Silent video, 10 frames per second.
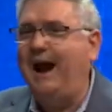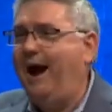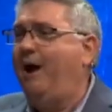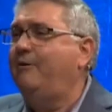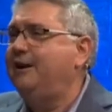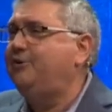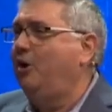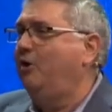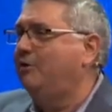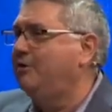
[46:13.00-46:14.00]
our
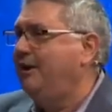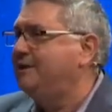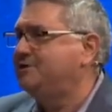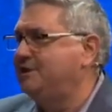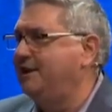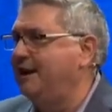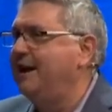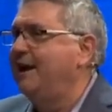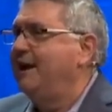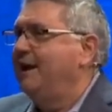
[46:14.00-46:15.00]
eternal destiny
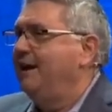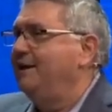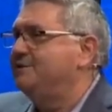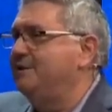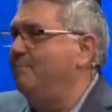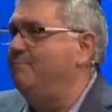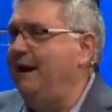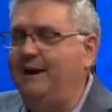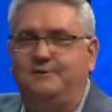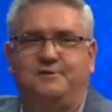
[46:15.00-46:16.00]
is the
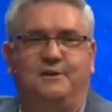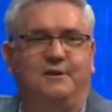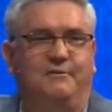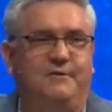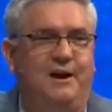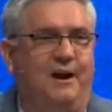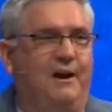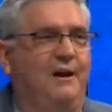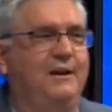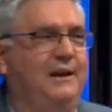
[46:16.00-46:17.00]
mansion of
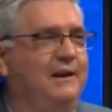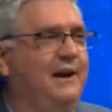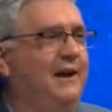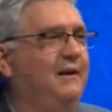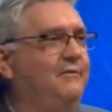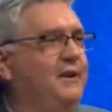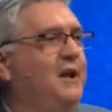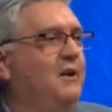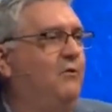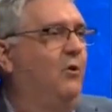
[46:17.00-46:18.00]
God in heaven
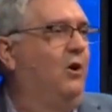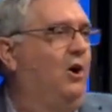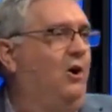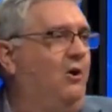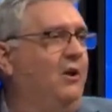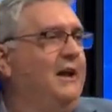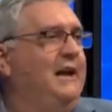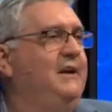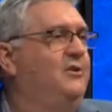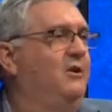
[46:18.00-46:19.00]
for all
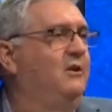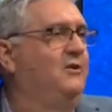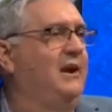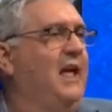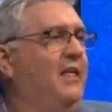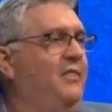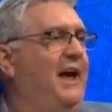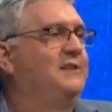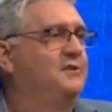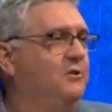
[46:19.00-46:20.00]
eternity.
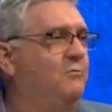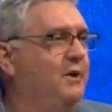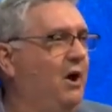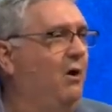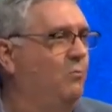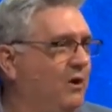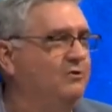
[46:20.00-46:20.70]
That's who we are. We're